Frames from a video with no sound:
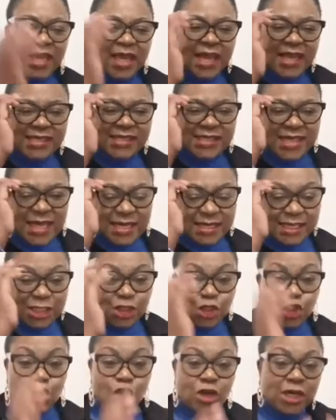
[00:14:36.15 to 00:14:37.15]
It said the
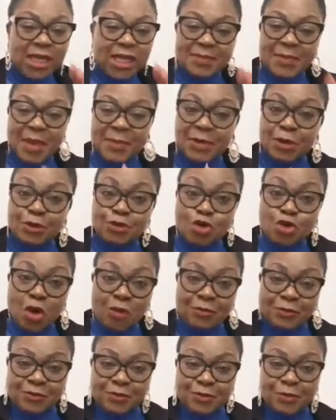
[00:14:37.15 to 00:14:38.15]
journey may be
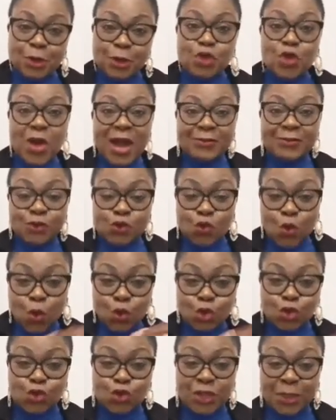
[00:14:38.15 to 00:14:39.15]
rough, but you have to go
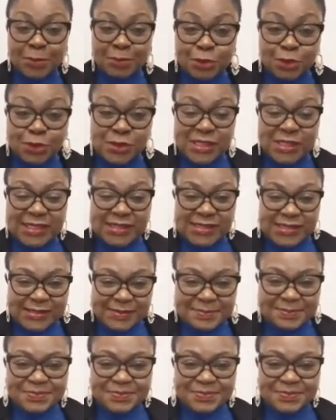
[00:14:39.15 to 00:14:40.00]
through the process.